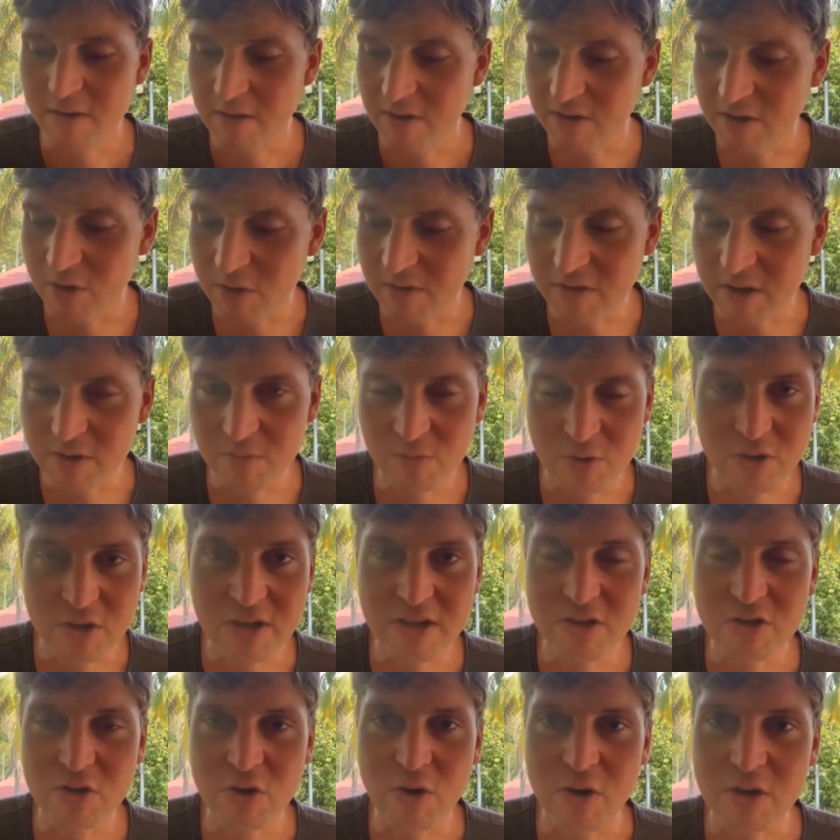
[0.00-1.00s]
So if they really
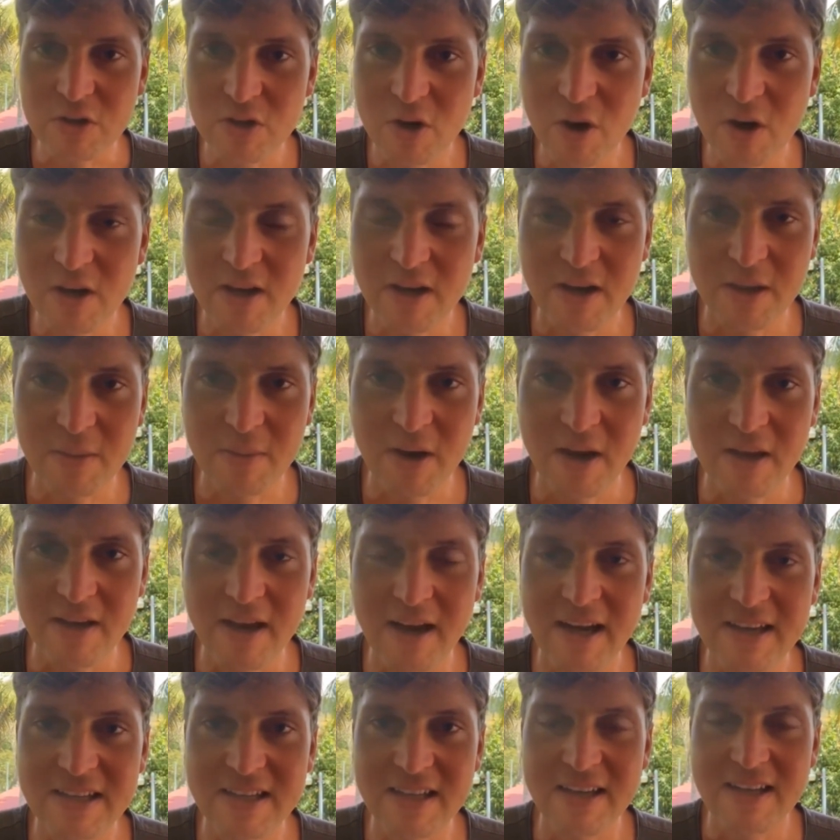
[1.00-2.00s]
start talking about
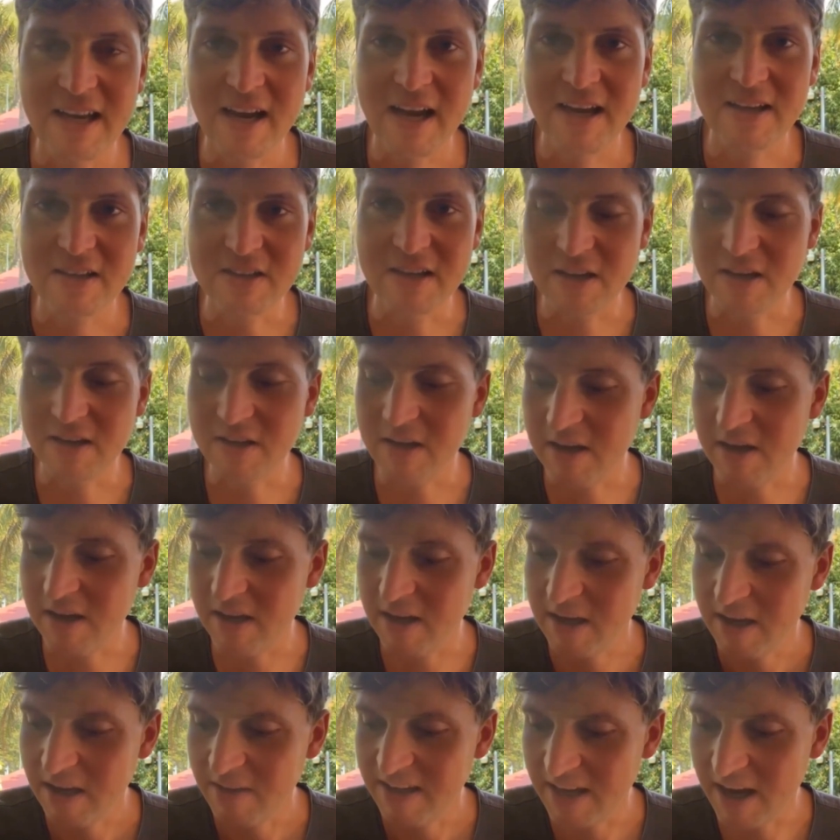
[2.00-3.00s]
exit taxes,
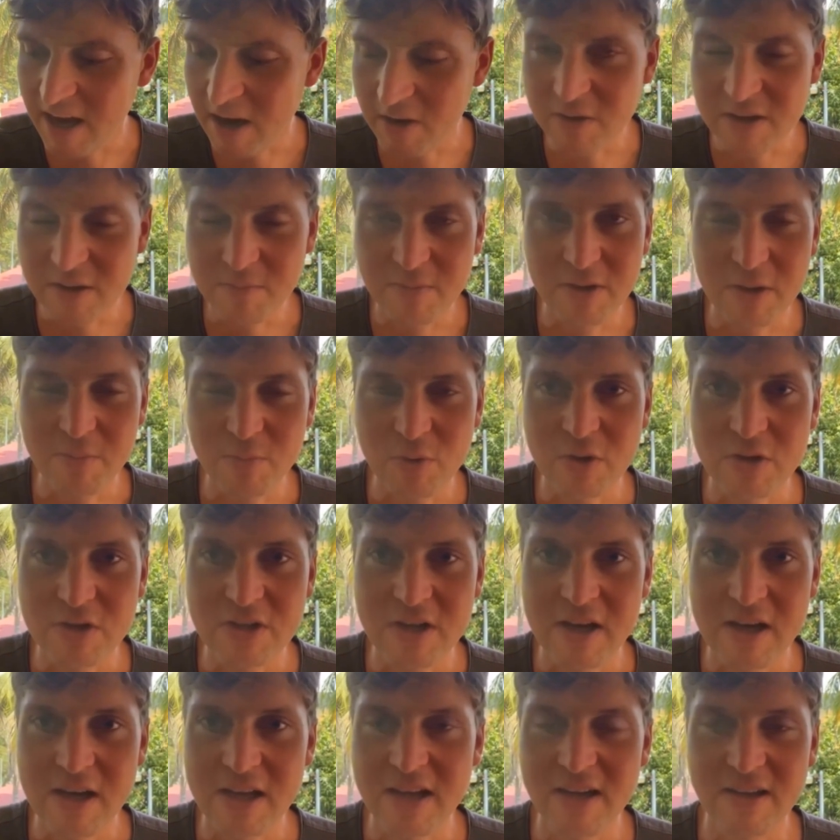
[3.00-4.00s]
1,000 people
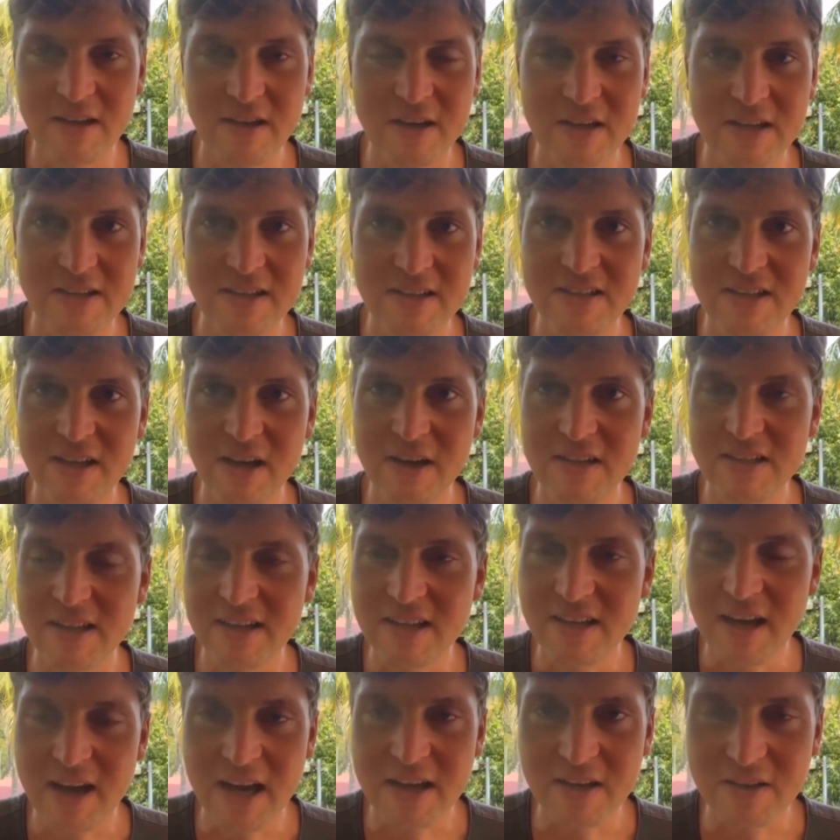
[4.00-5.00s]
stay, discussing
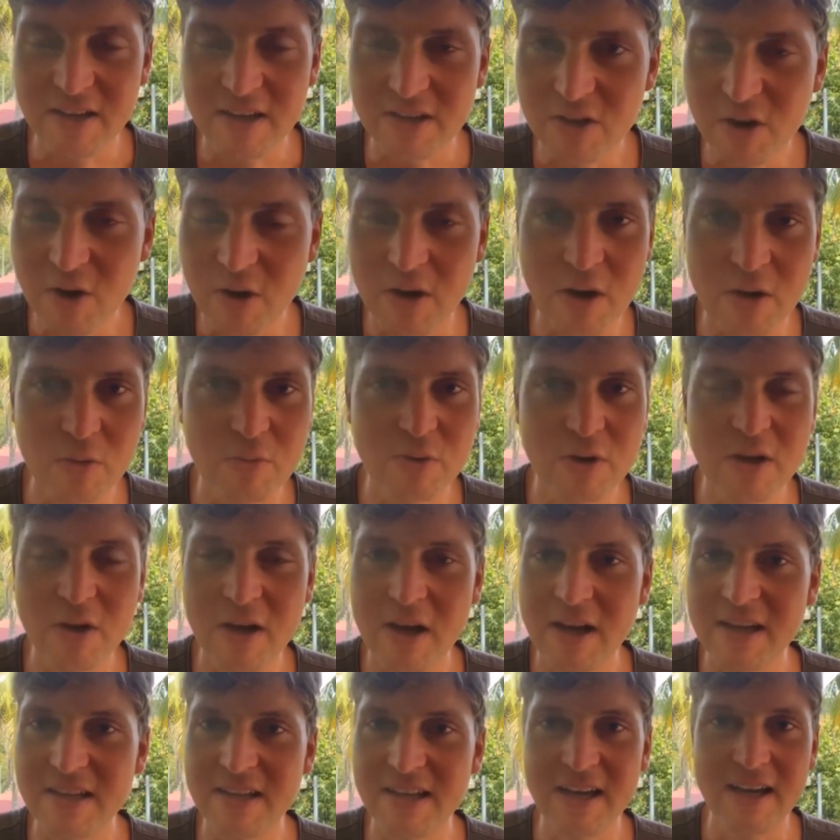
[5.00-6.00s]
taxes on
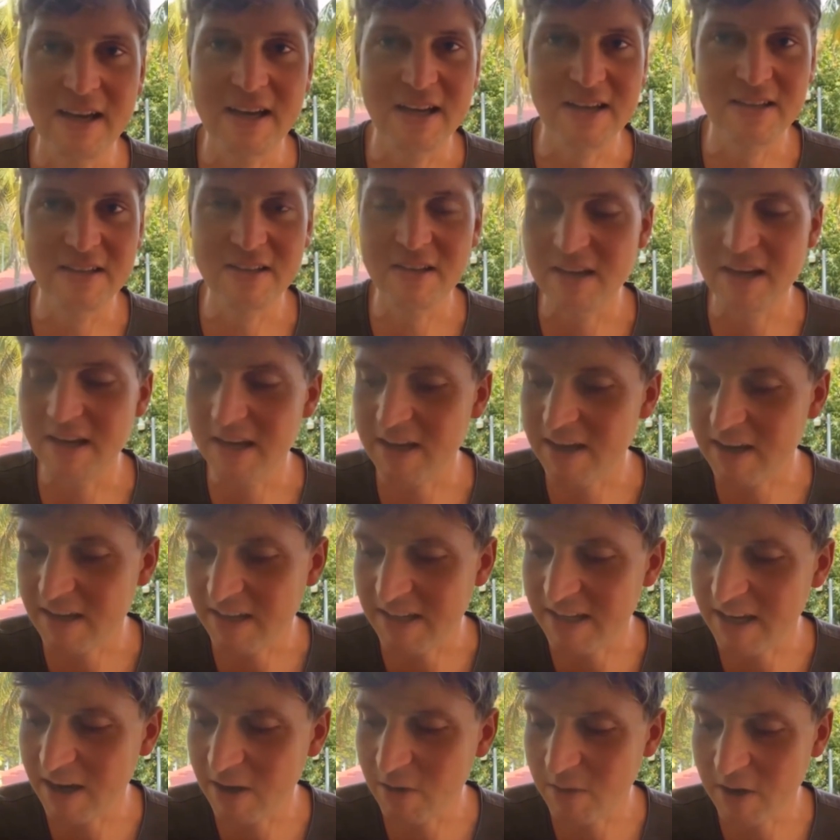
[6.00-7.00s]
unrealized gains,
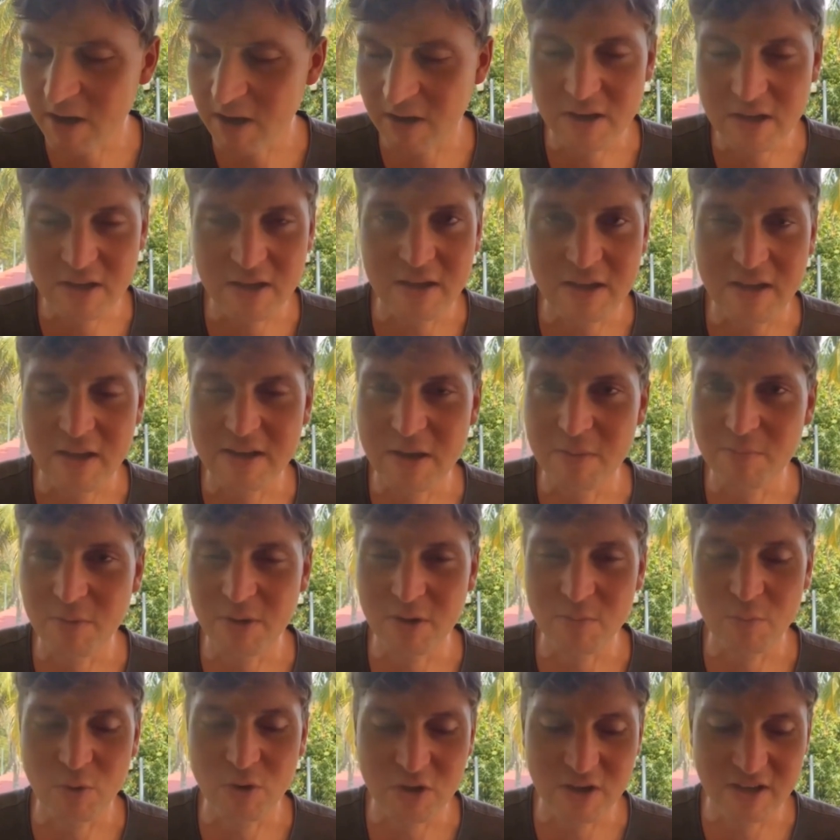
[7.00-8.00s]
etc., then
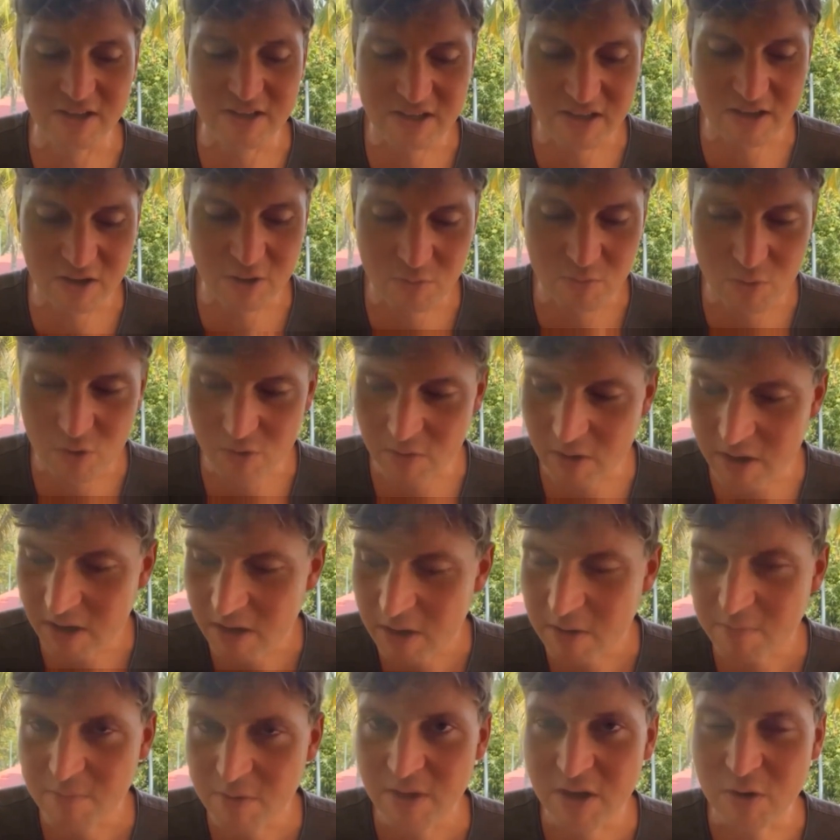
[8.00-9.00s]
people consider moving
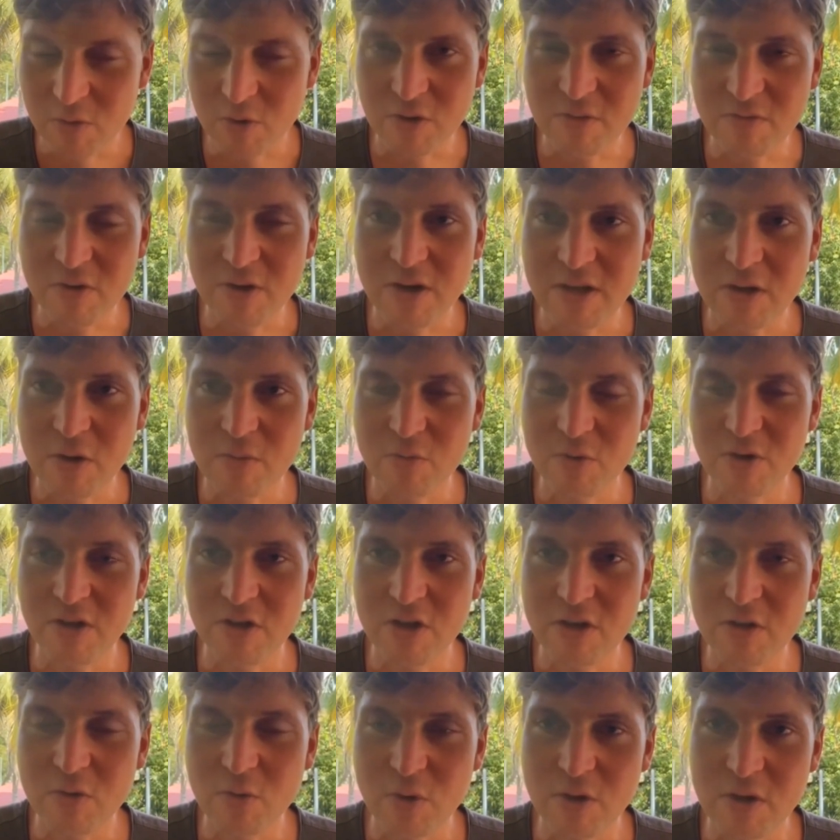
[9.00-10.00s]
to Bitcoin-friendly
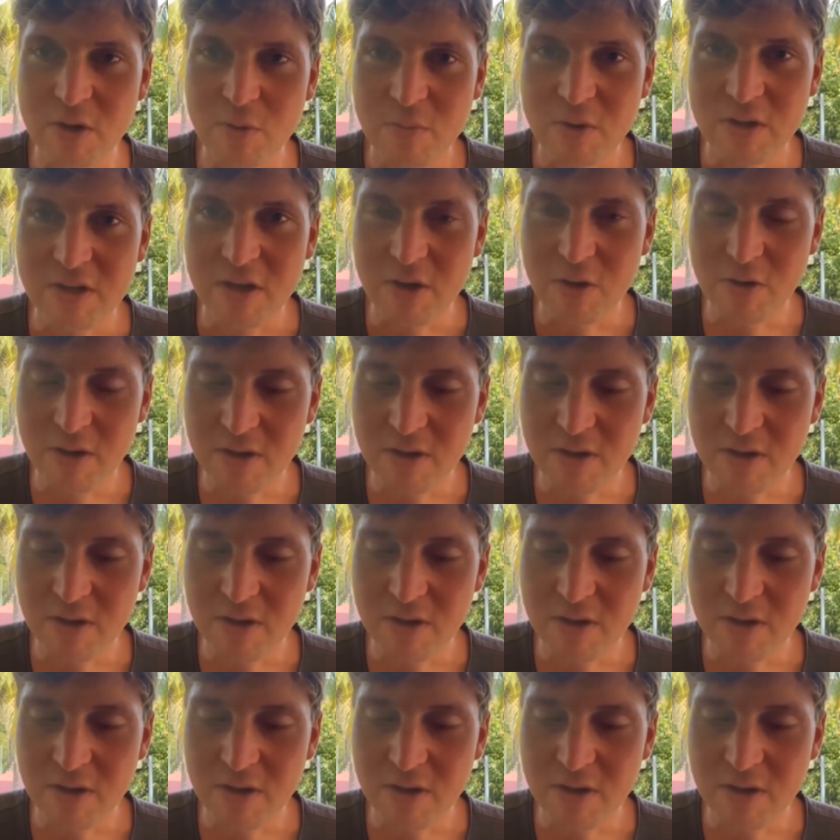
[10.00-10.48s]
regions with libertarian